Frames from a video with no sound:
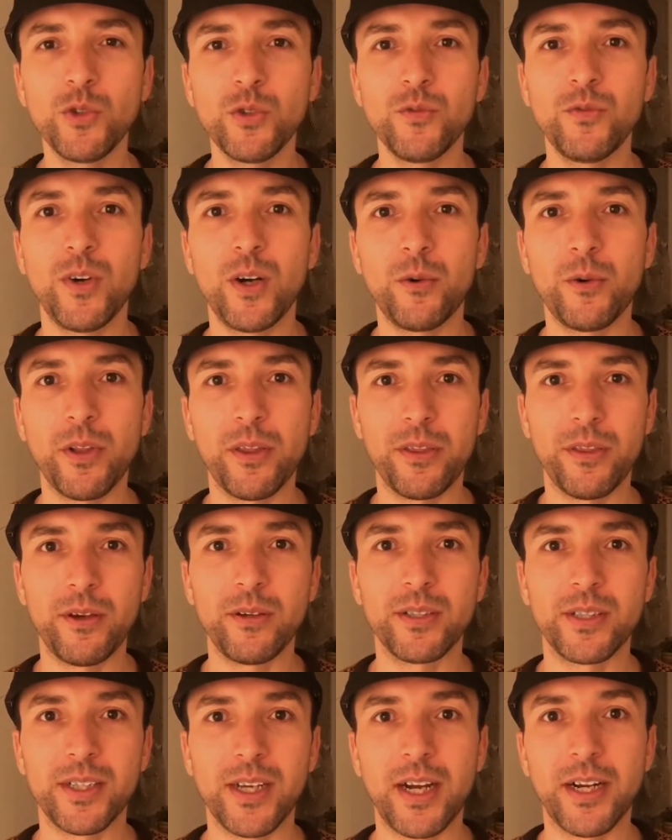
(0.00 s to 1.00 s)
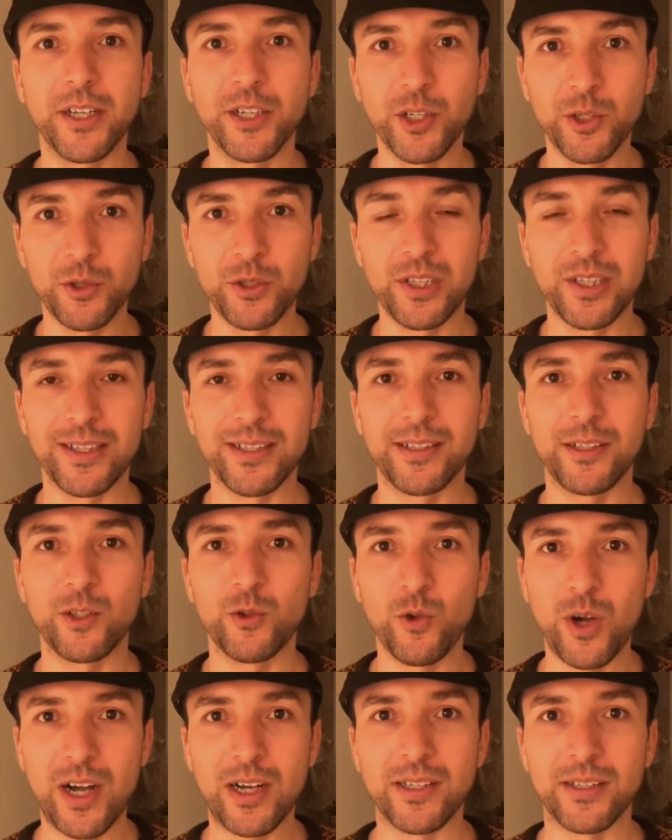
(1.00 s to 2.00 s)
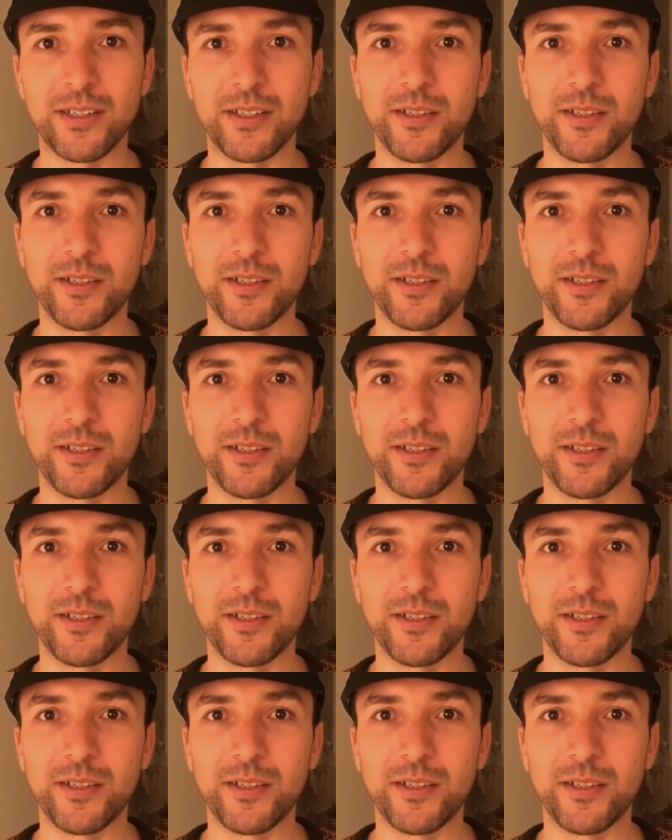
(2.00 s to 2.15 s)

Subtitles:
of our thoughts are useless to us,